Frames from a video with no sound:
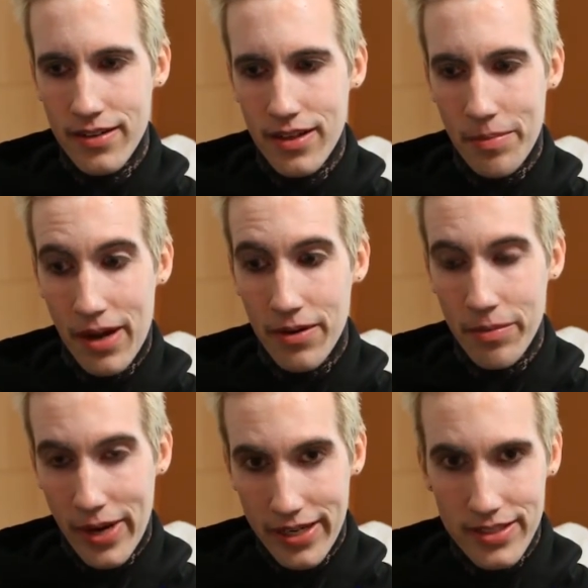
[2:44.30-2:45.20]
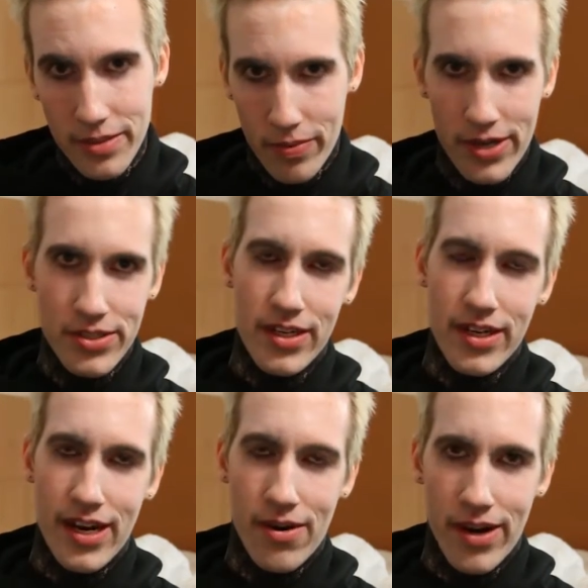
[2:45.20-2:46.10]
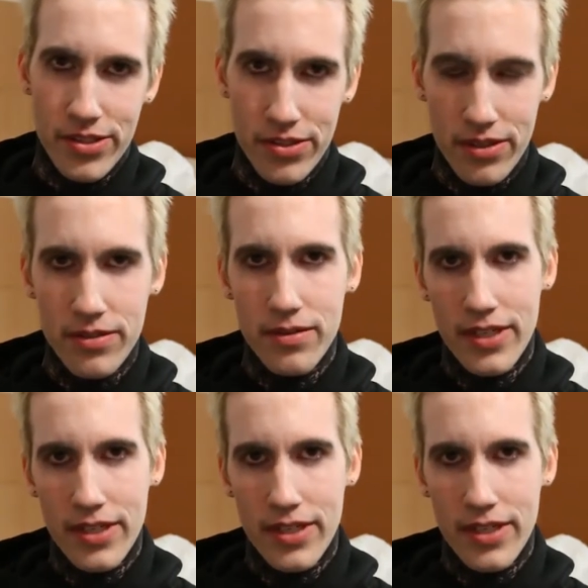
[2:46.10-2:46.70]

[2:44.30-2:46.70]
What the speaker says: about my depression and how I should